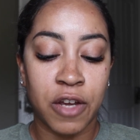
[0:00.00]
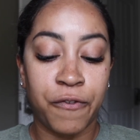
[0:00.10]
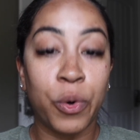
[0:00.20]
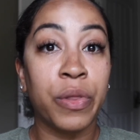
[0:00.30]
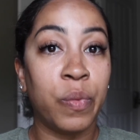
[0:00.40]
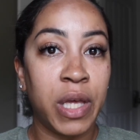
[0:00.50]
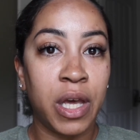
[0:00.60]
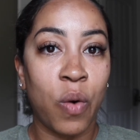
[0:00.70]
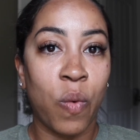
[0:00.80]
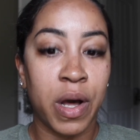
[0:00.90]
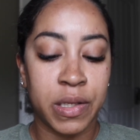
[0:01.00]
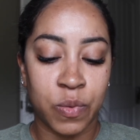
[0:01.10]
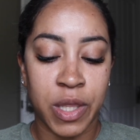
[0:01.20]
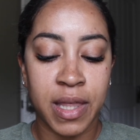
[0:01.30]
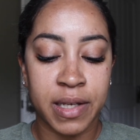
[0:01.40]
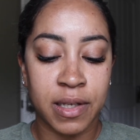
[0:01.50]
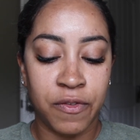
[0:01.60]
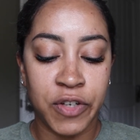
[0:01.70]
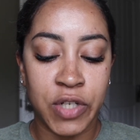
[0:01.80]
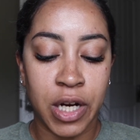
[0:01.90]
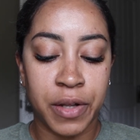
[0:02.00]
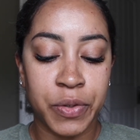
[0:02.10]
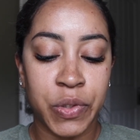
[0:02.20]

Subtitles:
for the week was $1,050.